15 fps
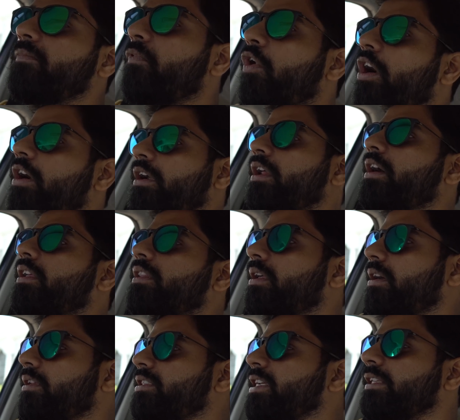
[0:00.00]
what
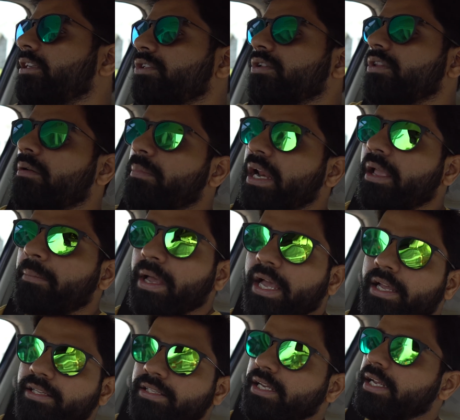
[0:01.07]
the changes to the brake
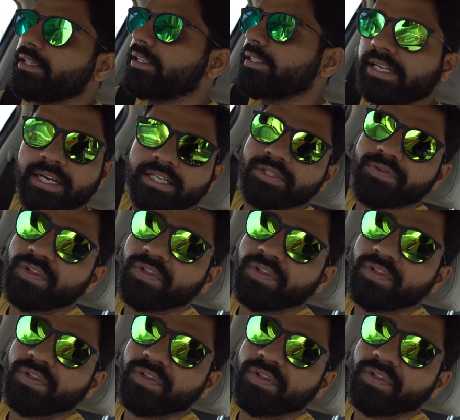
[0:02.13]
pads and the settings